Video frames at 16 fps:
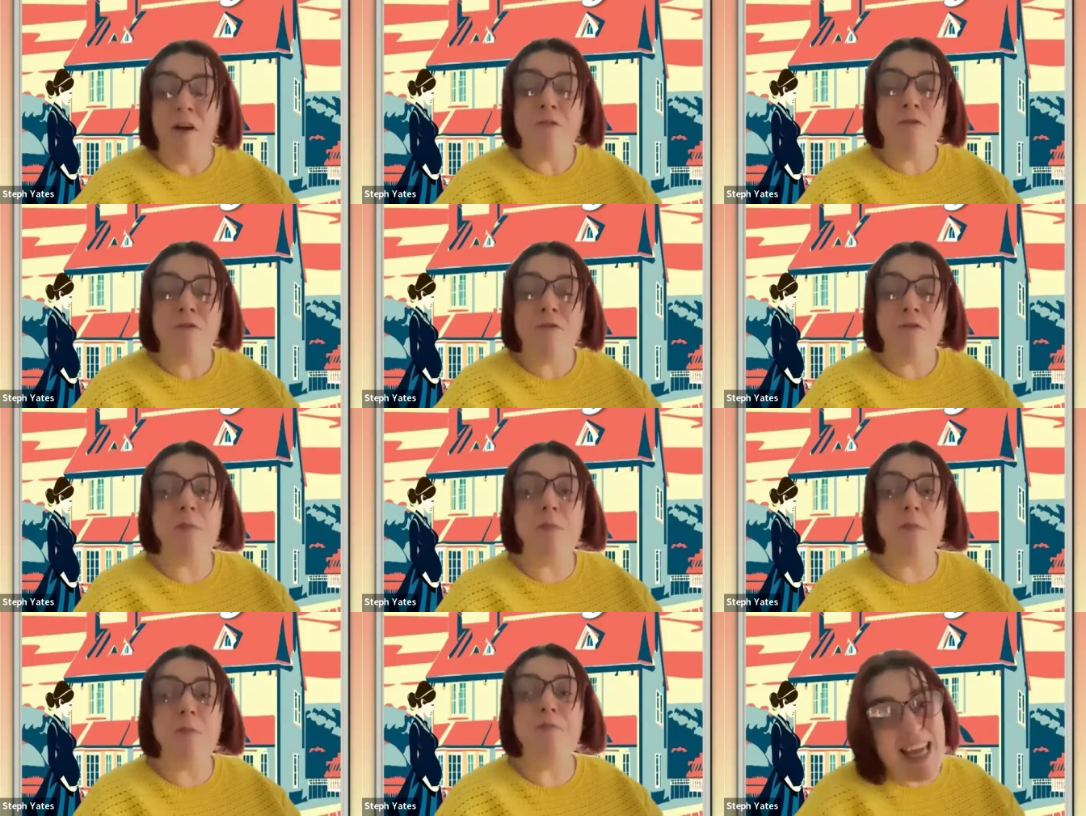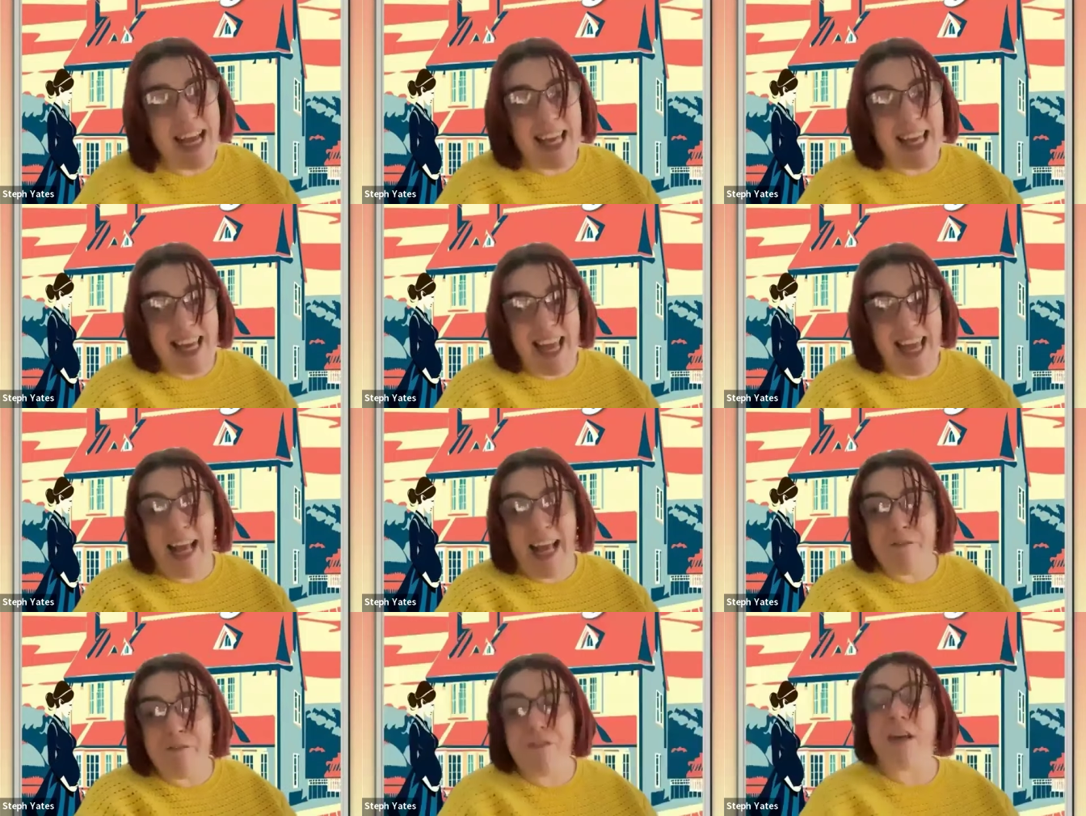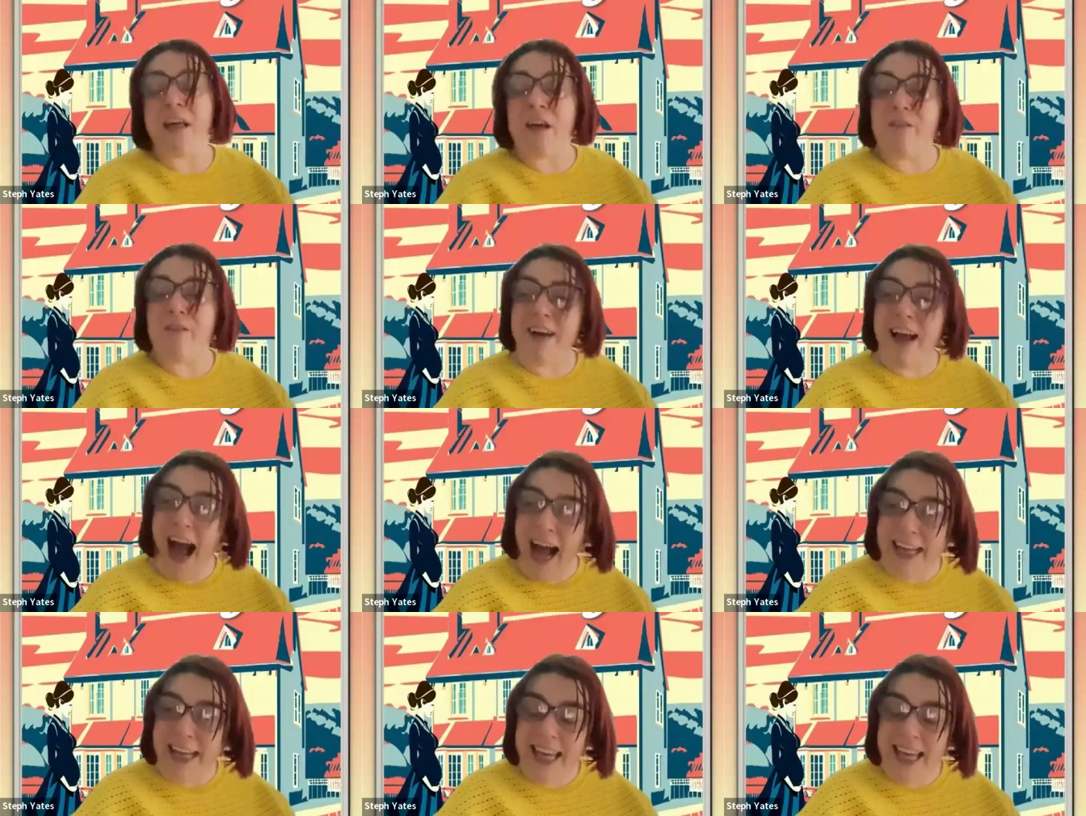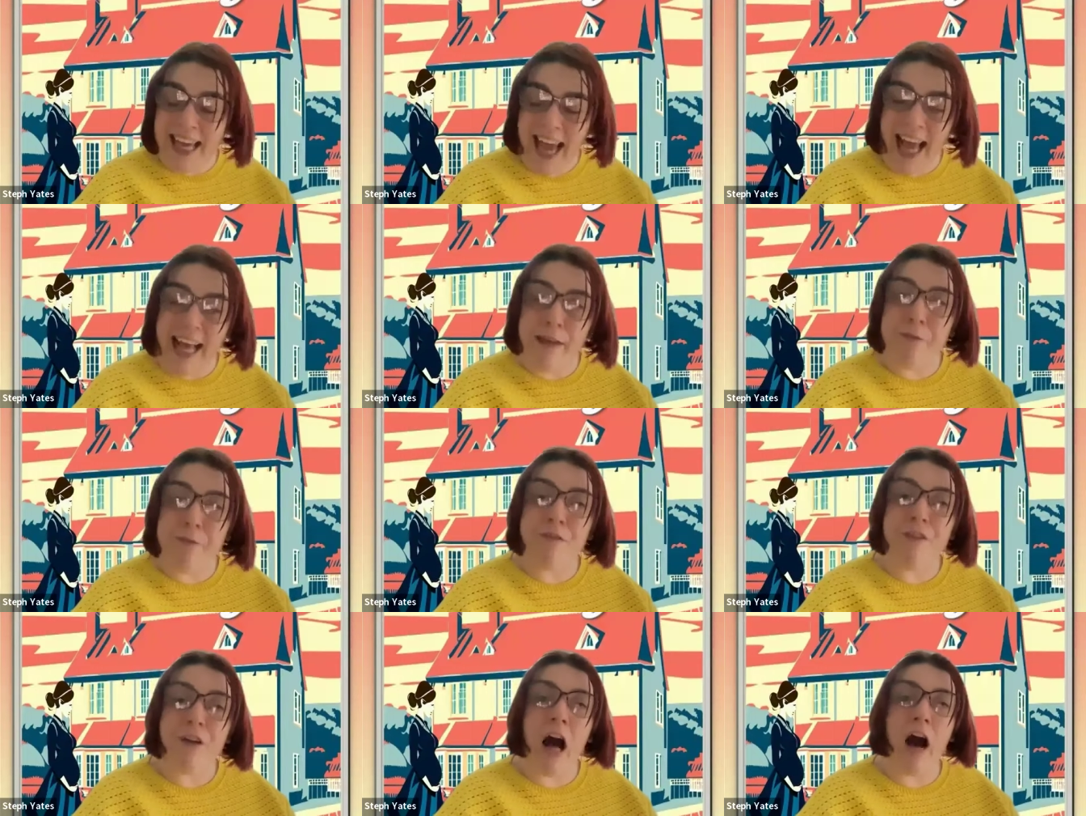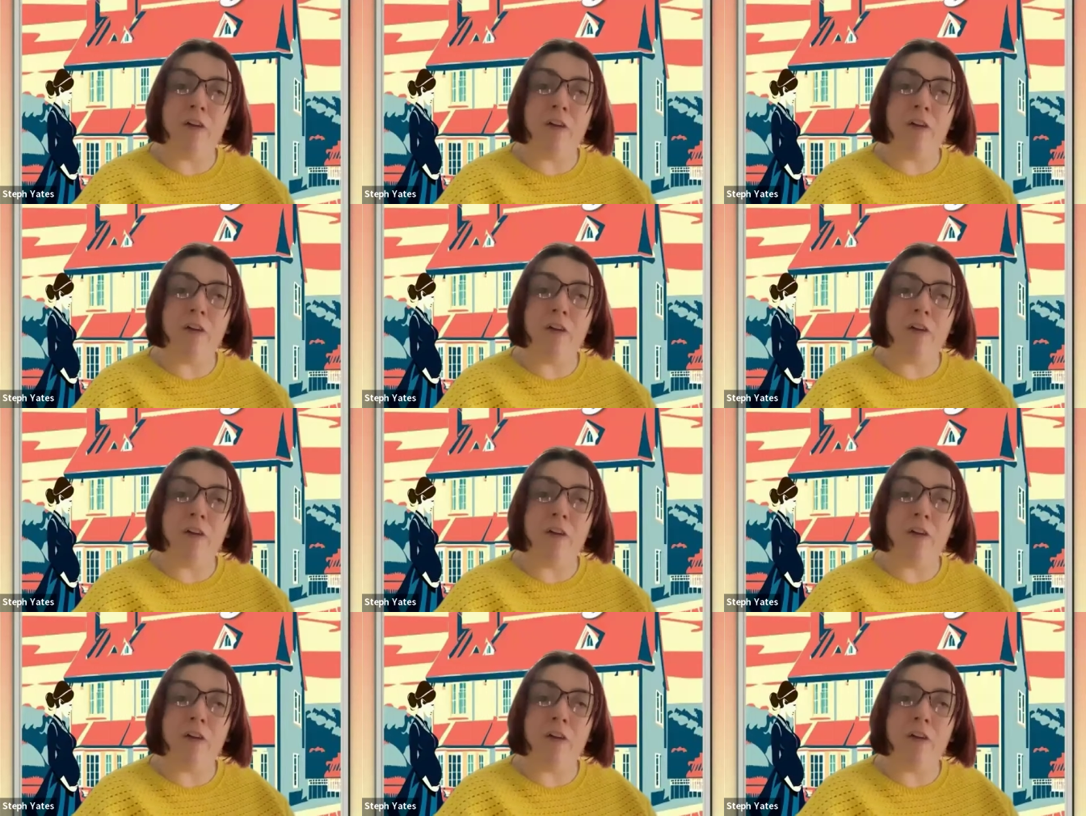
from the 16th to the 19th